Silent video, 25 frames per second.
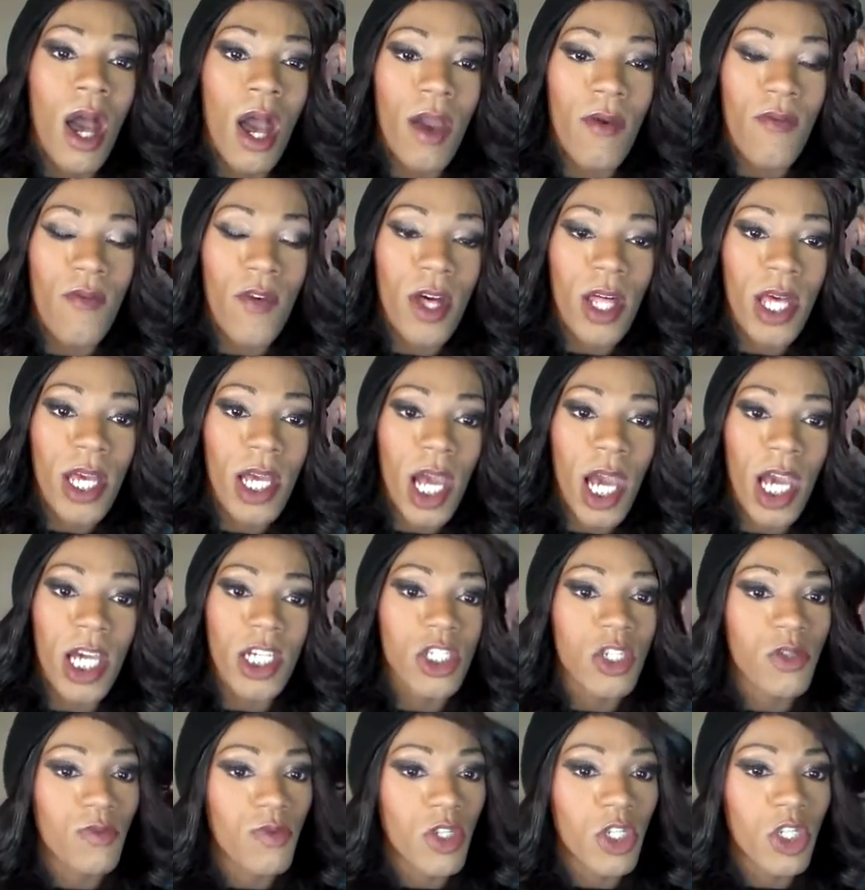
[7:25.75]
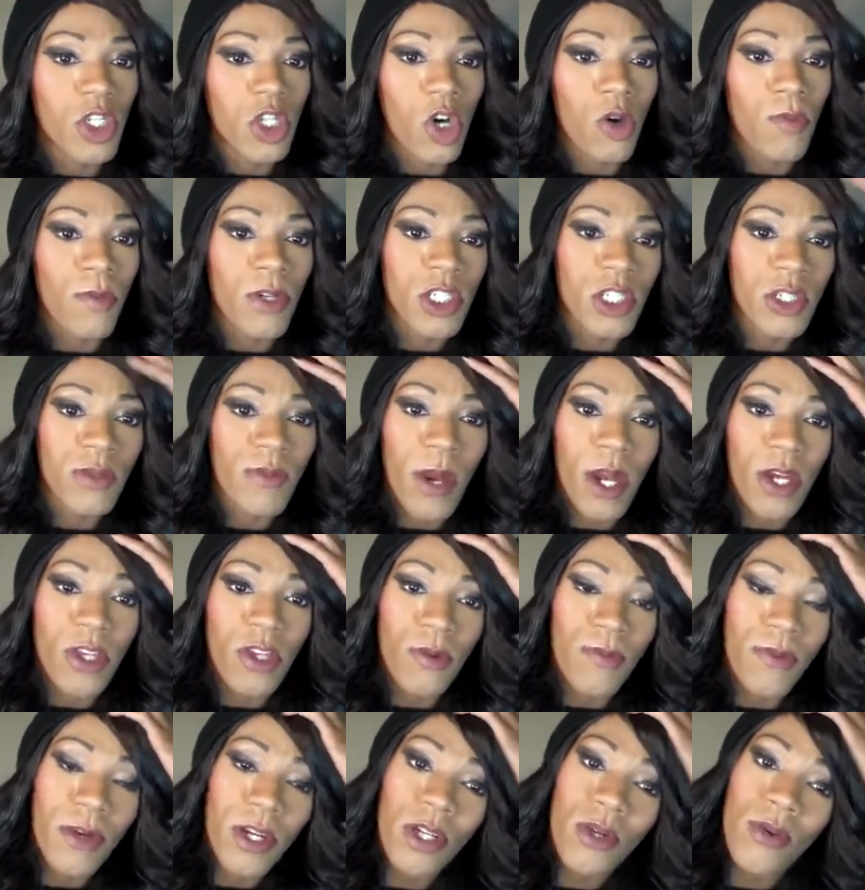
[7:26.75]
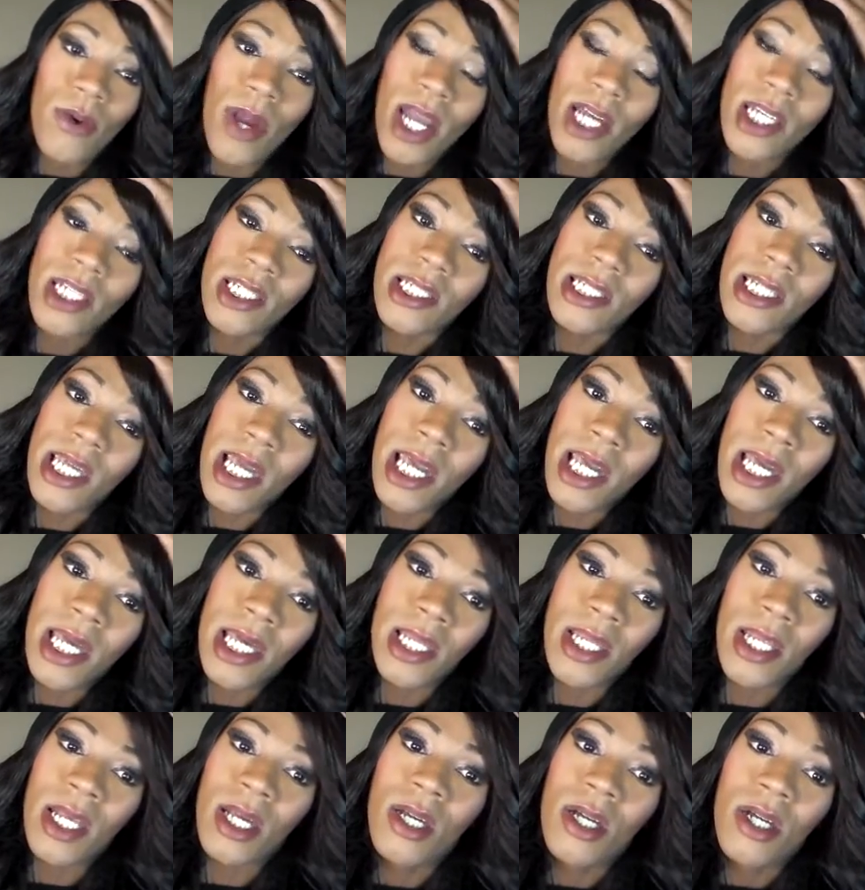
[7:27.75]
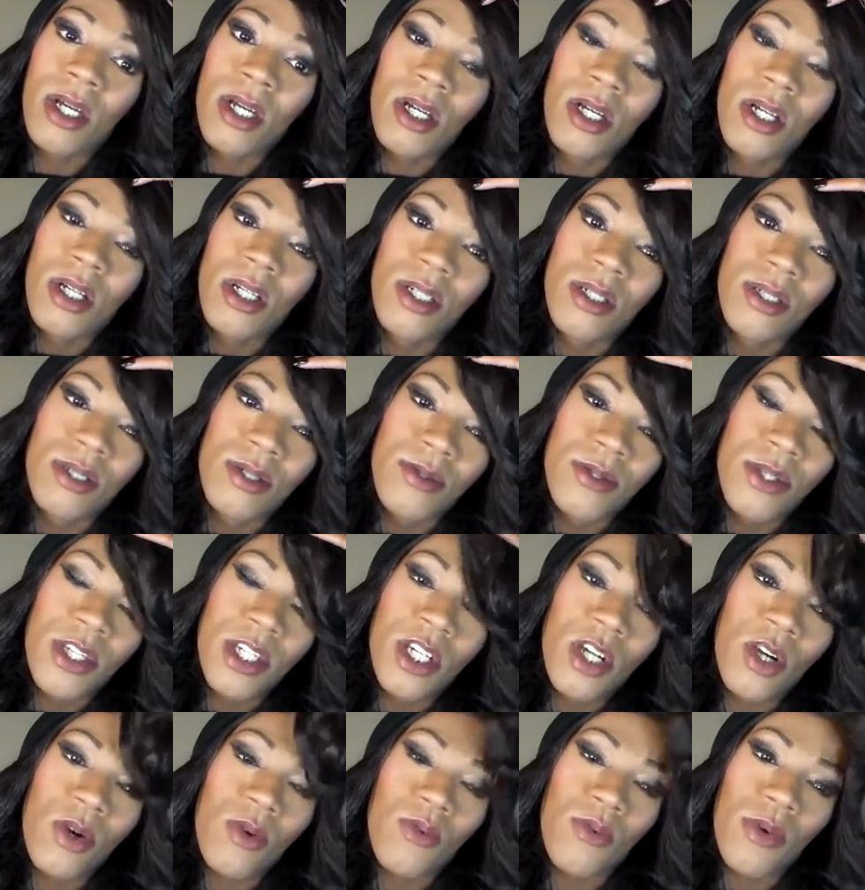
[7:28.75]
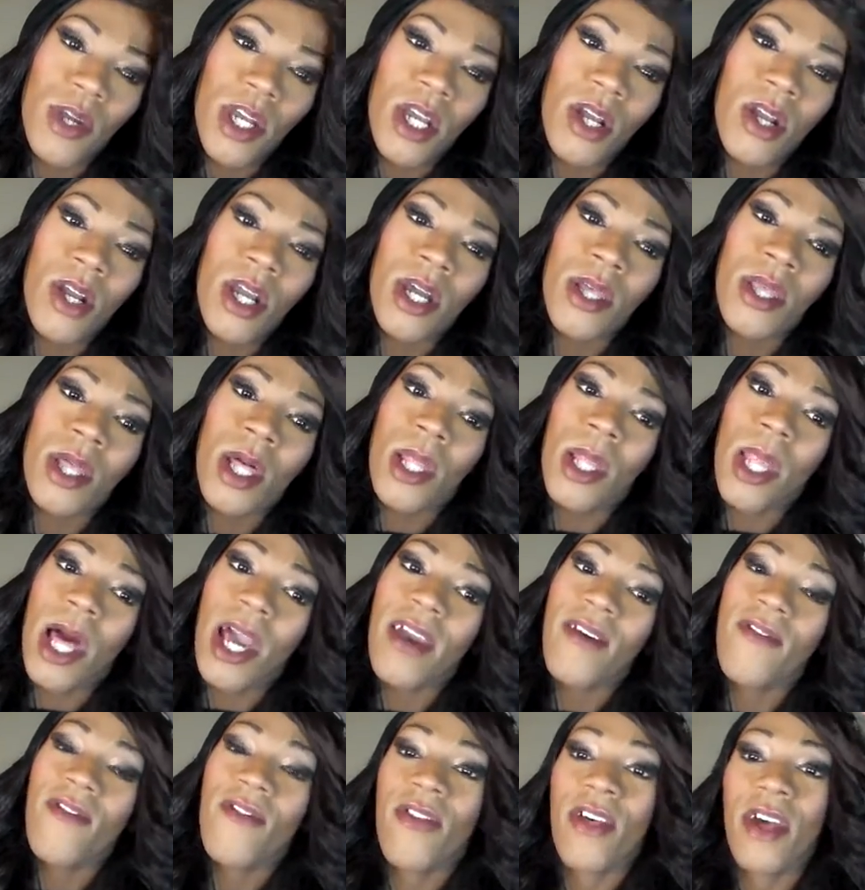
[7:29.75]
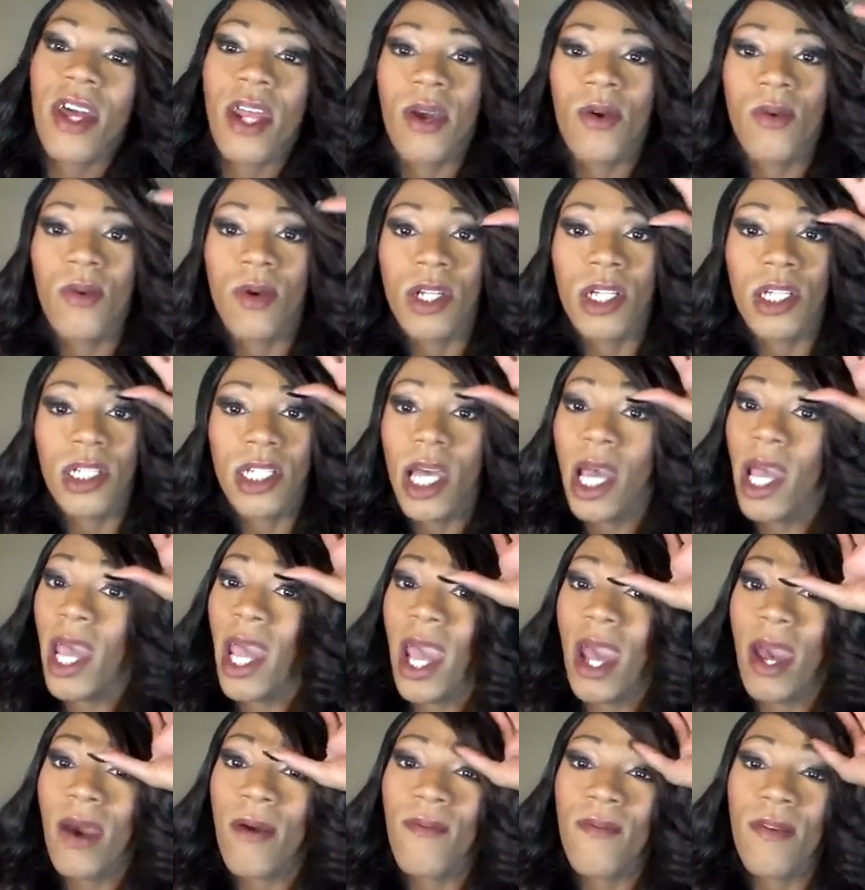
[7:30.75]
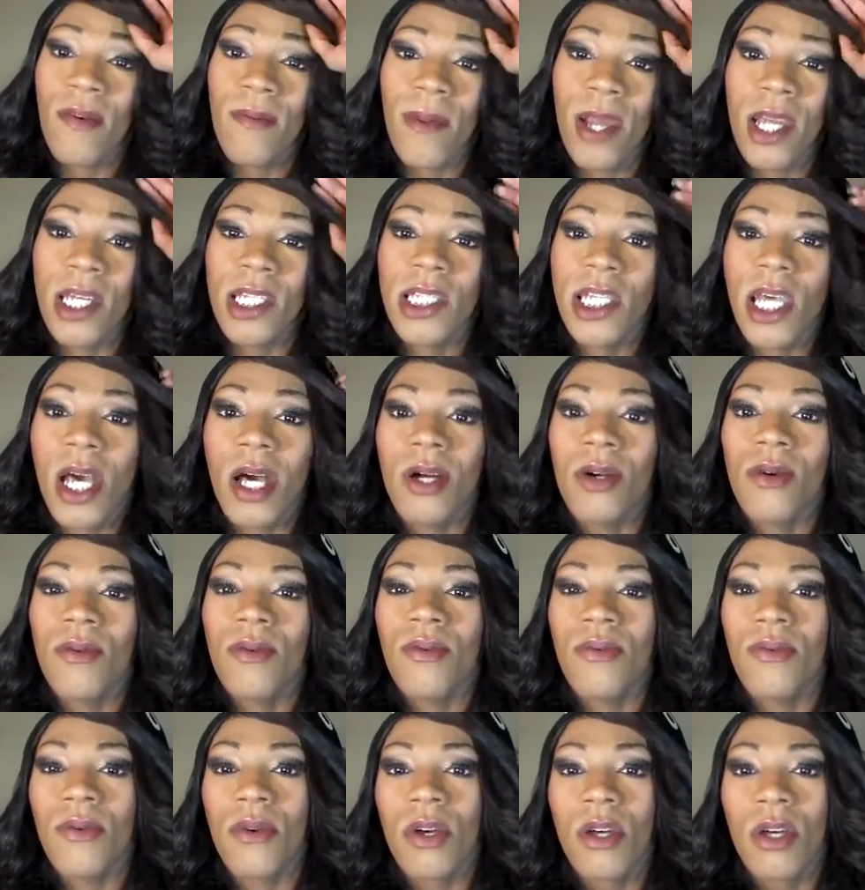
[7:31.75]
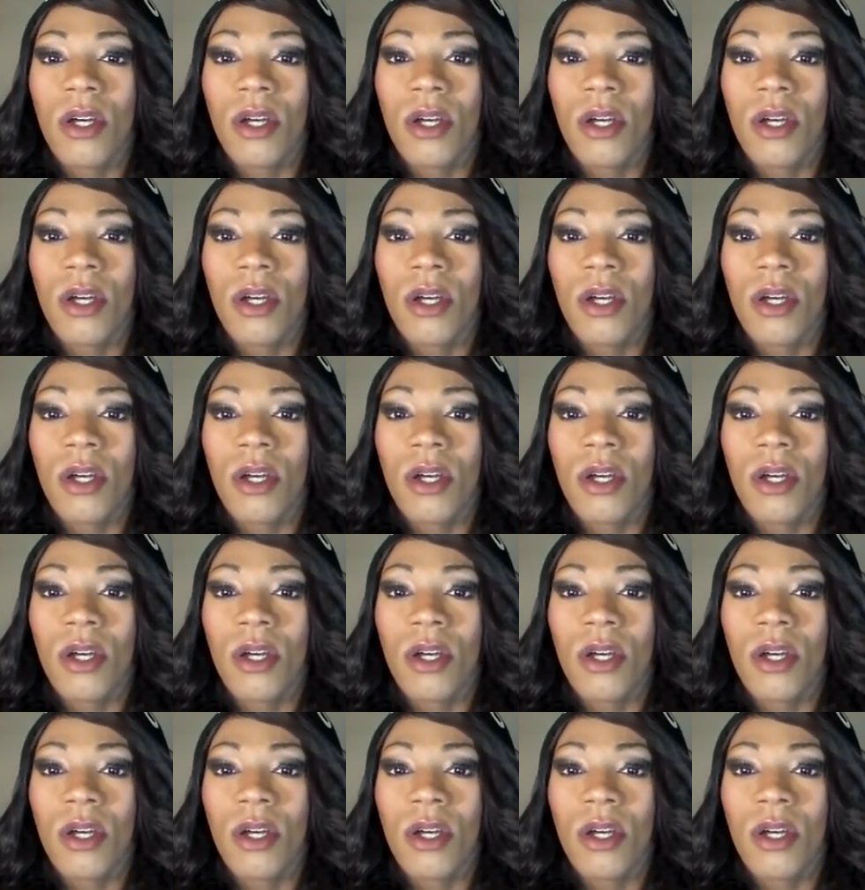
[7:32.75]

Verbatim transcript: I feel like I should be so much farther progressed in the career and the life that I wanted to have for myself.